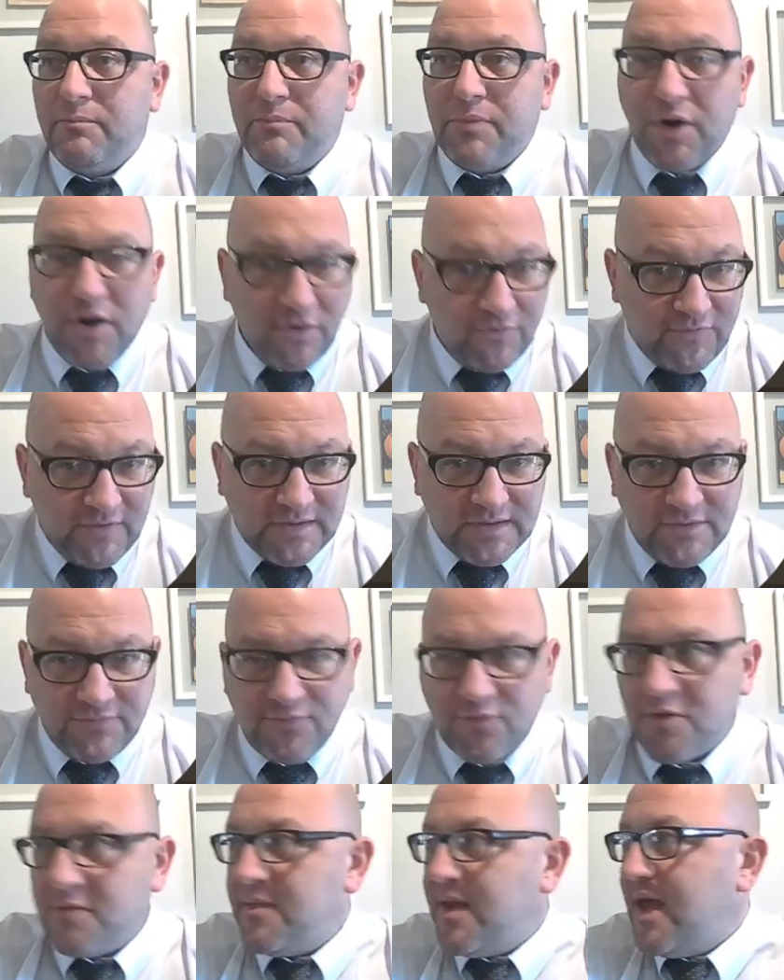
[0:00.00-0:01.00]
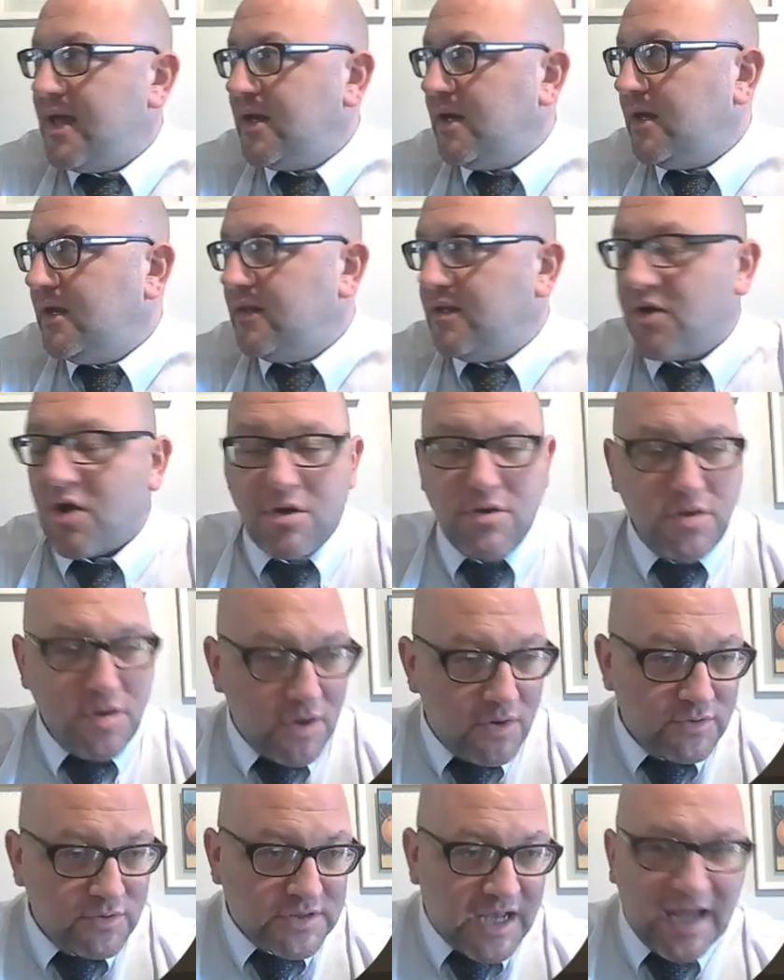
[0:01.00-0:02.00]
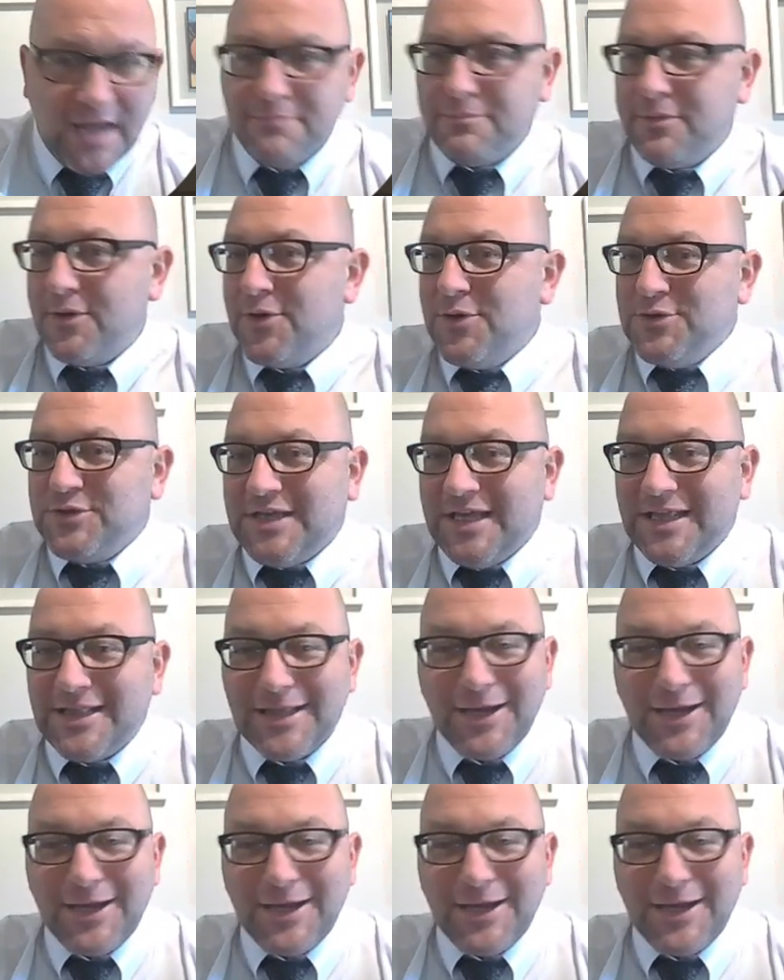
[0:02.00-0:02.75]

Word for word: perfectly formatted and there are no typos